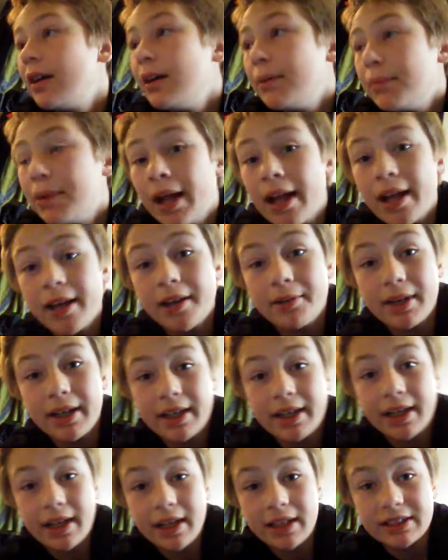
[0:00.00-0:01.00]
But anyway,
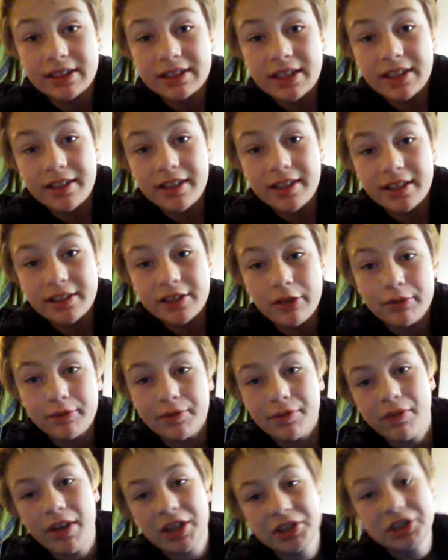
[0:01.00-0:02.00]
guys, thank you guys so much
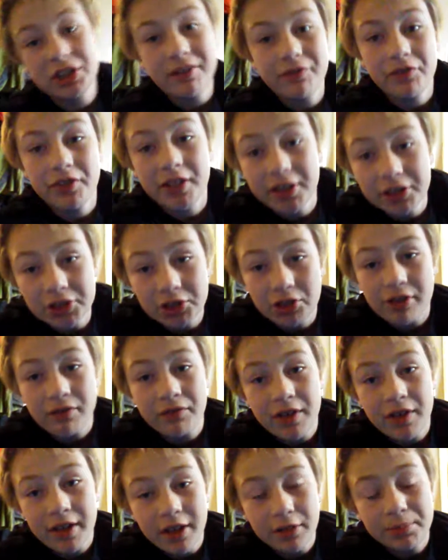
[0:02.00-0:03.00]
for watching. If you did enjoy the
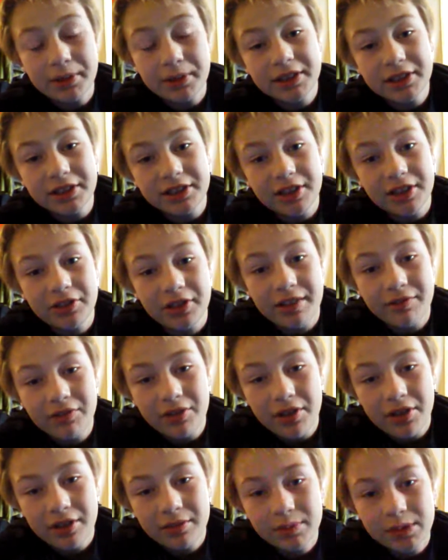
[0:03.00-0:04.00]
video, please consider giving it
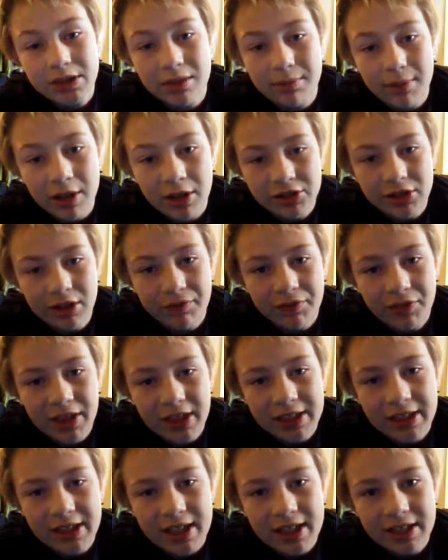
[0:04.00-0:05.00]
a thumbs up. Also, if you
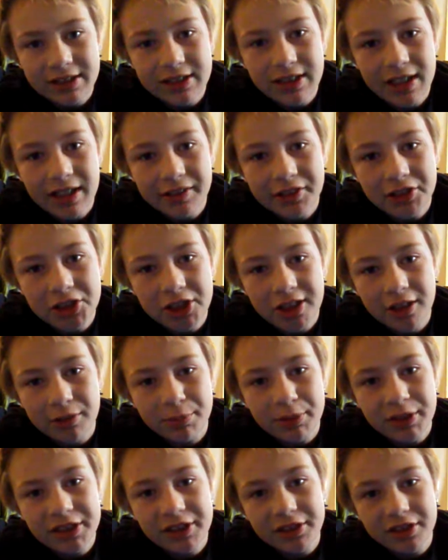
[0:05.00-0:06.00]
like the content on this channel,
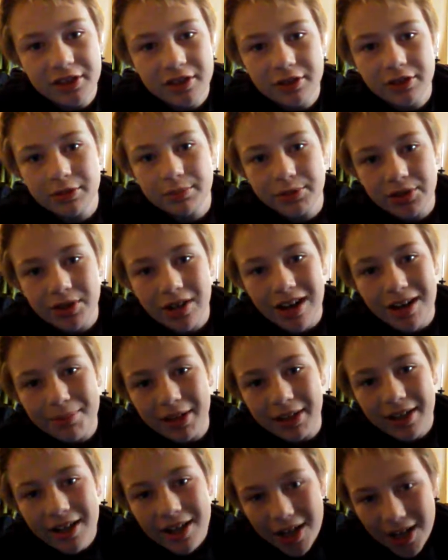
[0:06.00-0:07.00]
please consider subscribing.